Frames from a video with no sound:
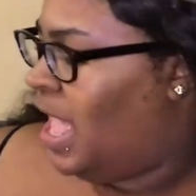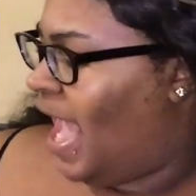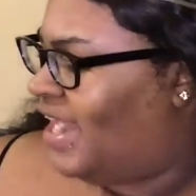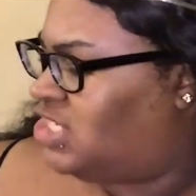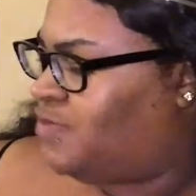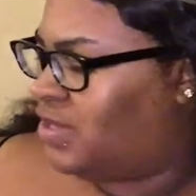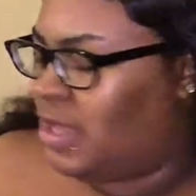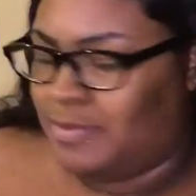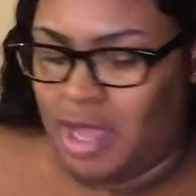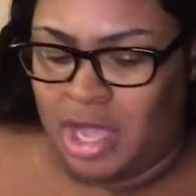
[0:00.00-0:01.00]
And I just picked
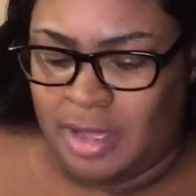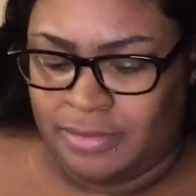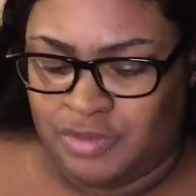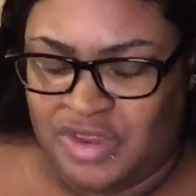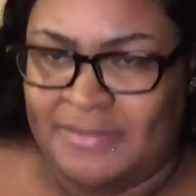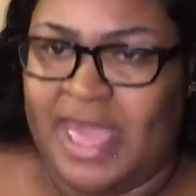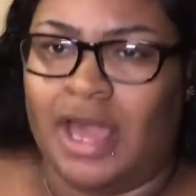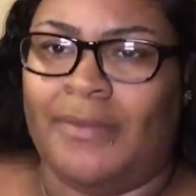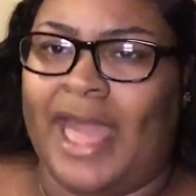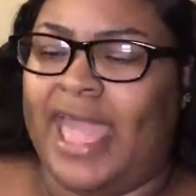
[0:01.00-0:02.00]
up um, three
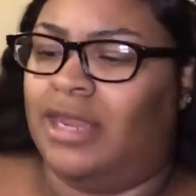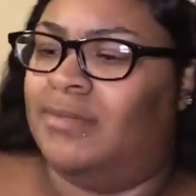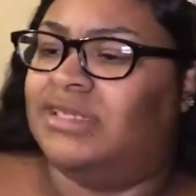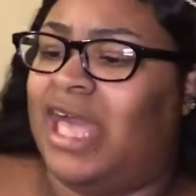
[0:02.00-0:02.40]
makeup items.